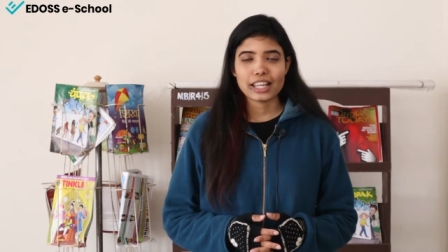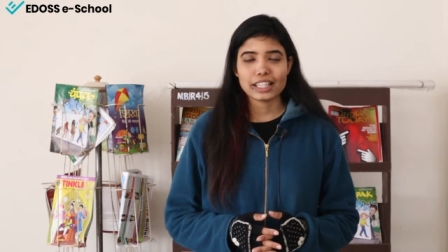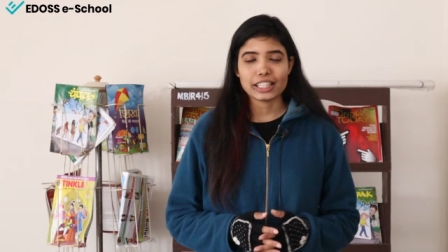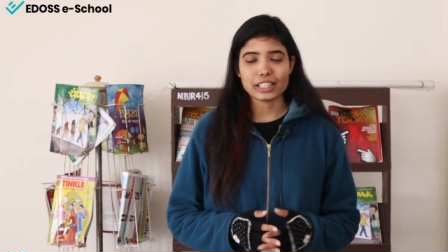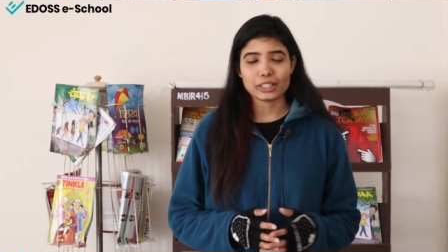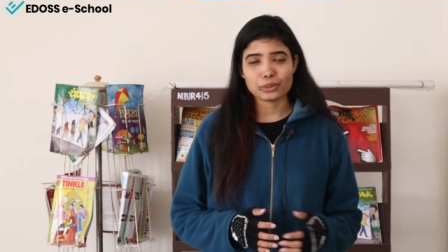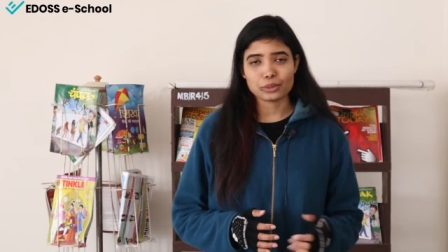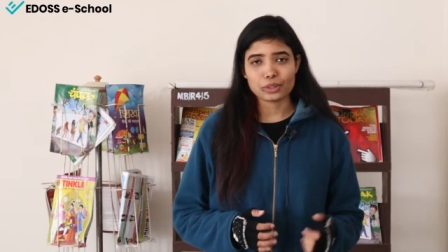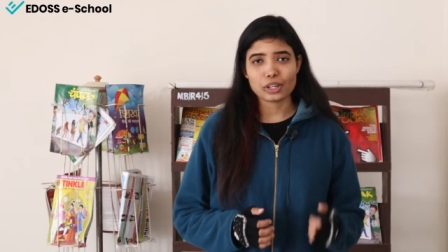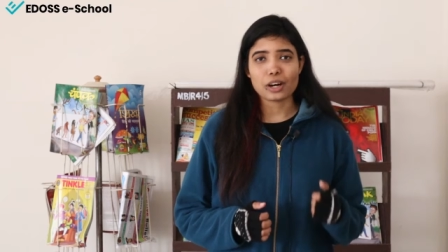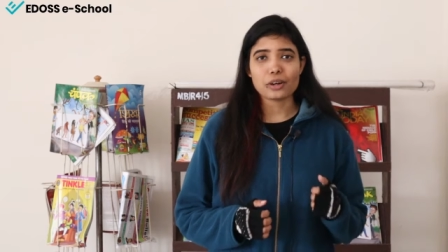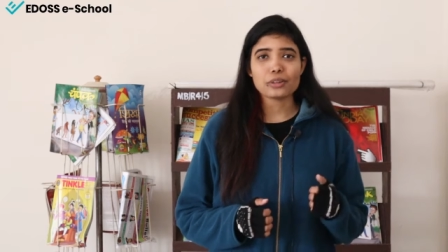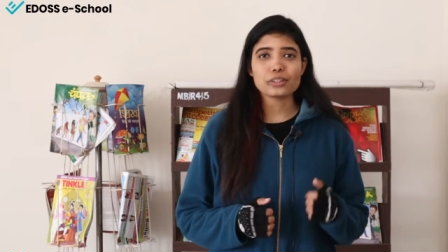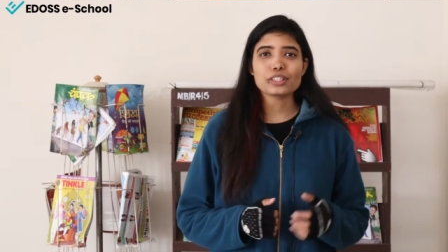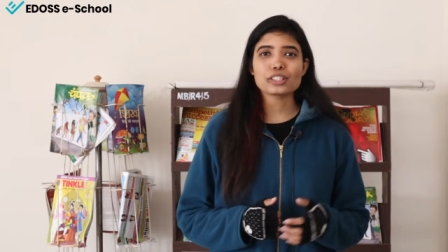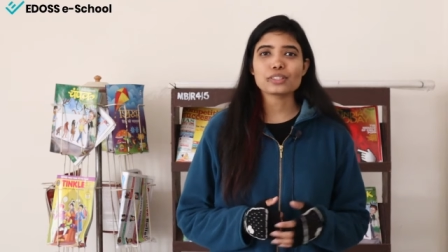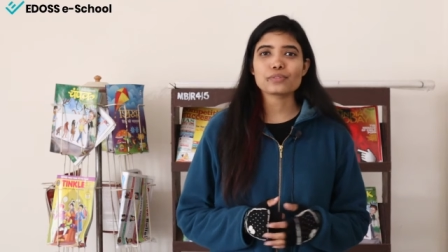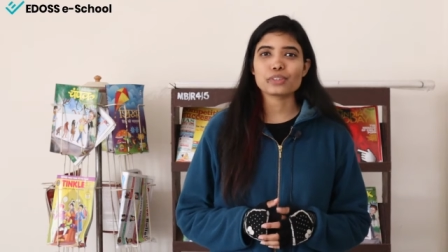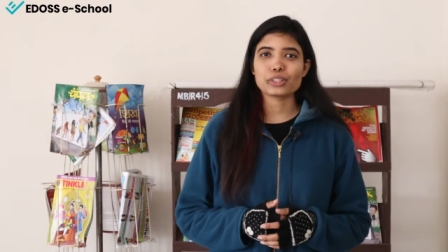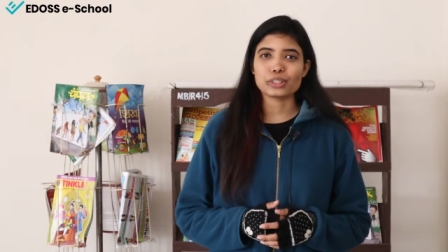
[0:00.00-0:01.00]
He took out
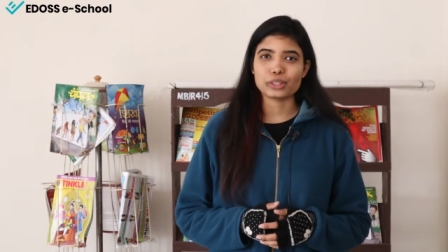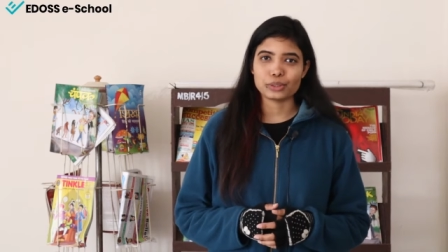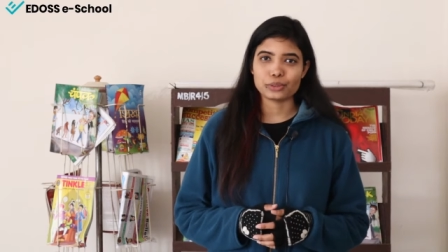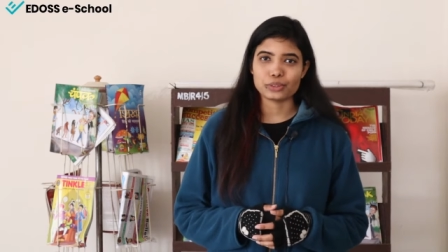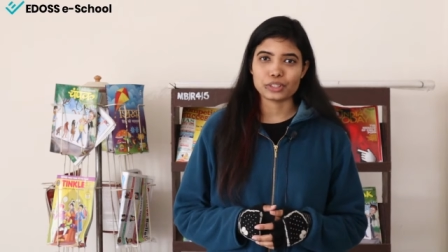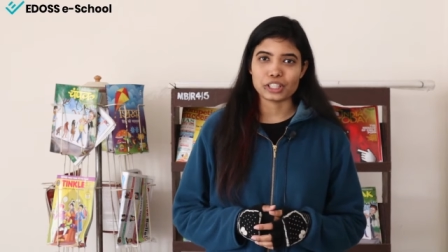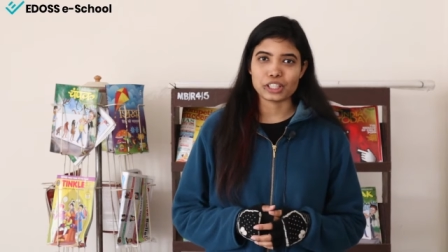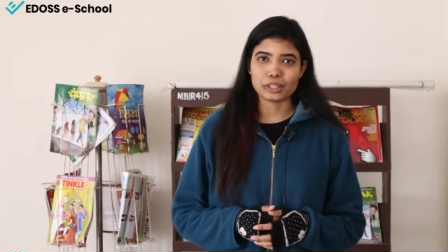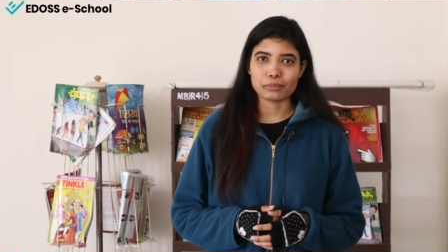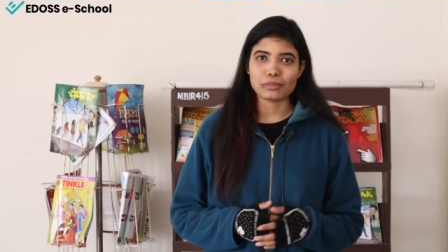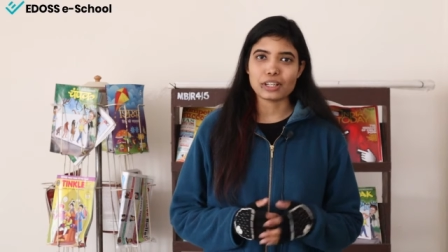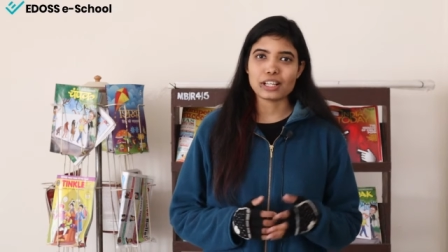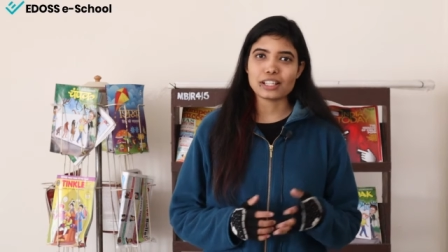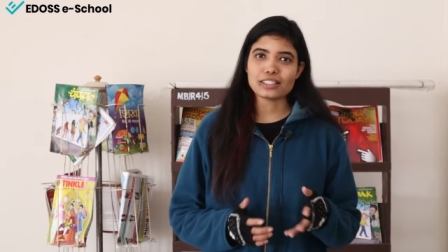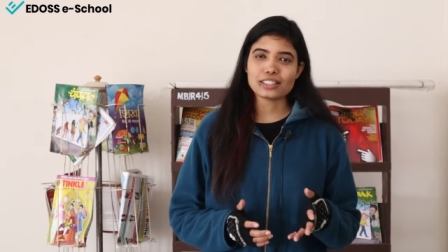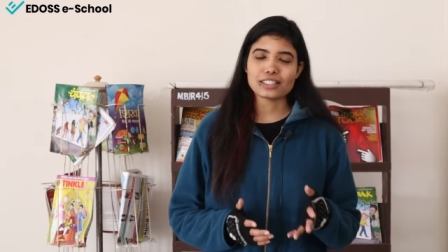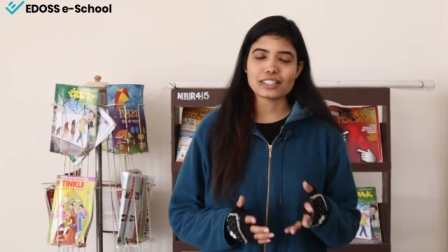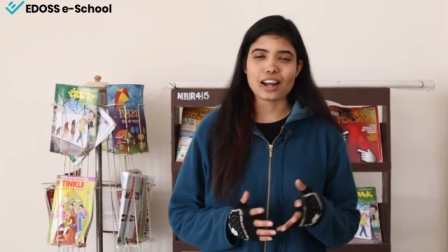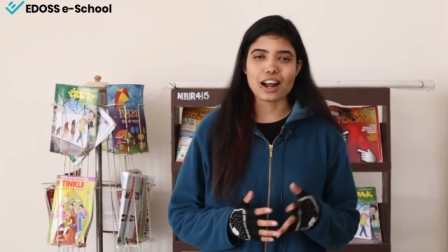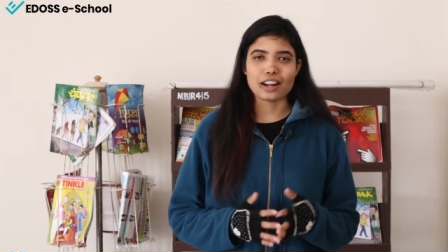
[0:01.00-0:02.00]
his video game
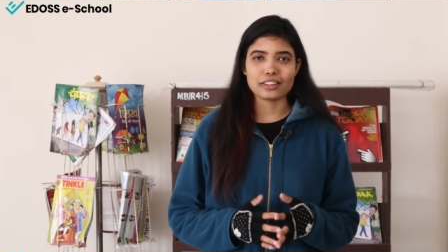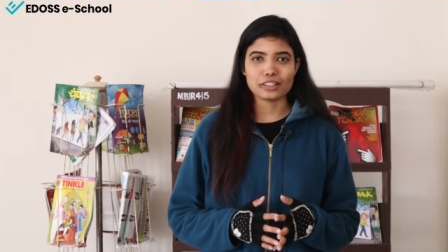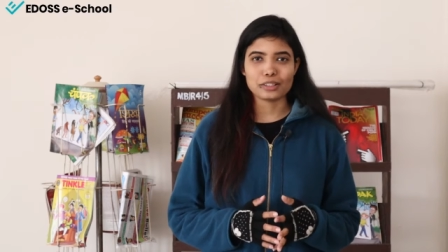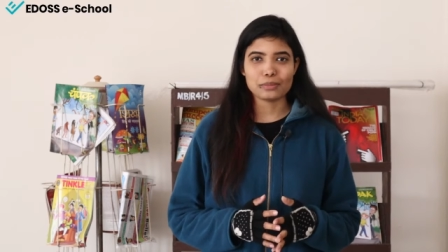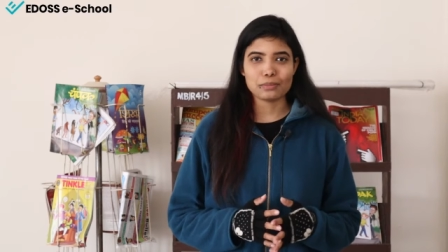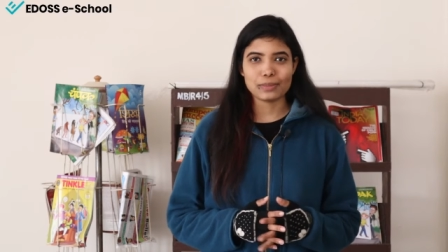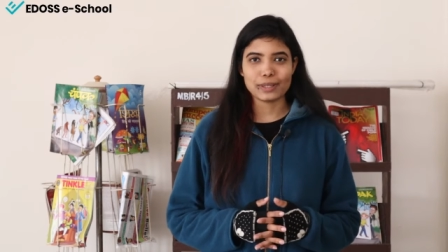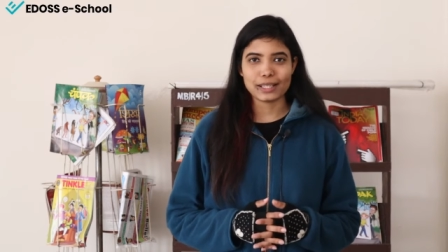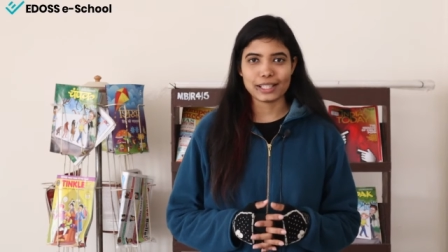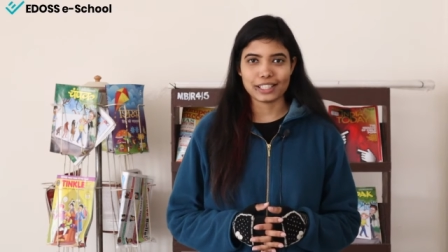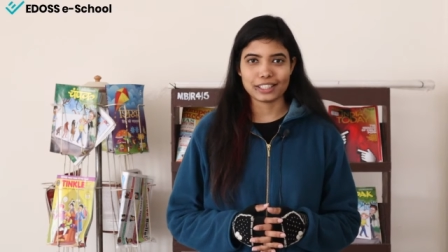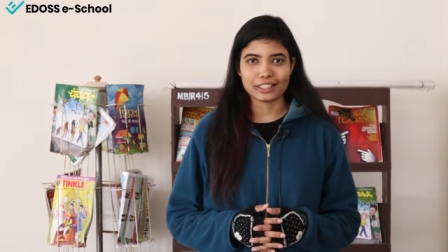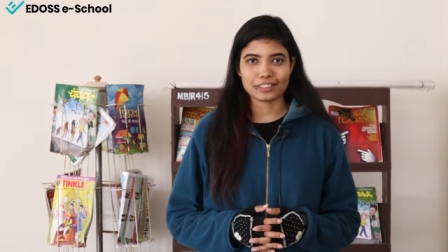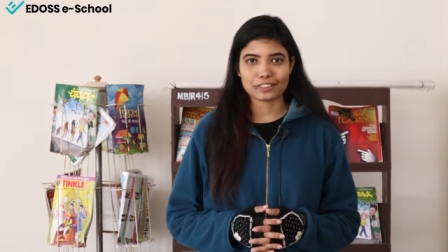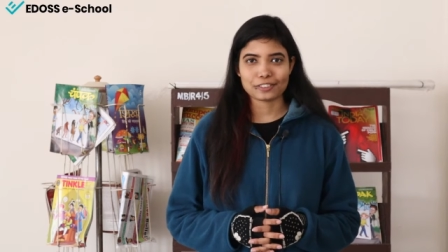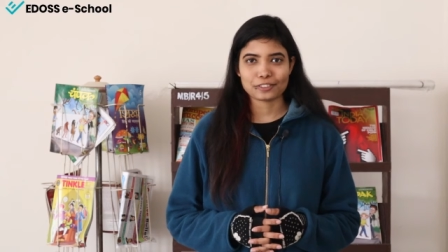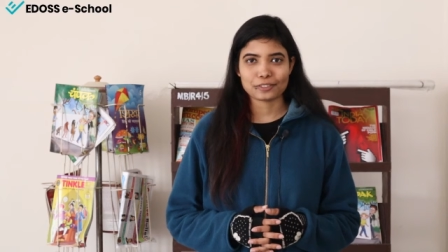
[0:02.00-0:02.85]
and started playing.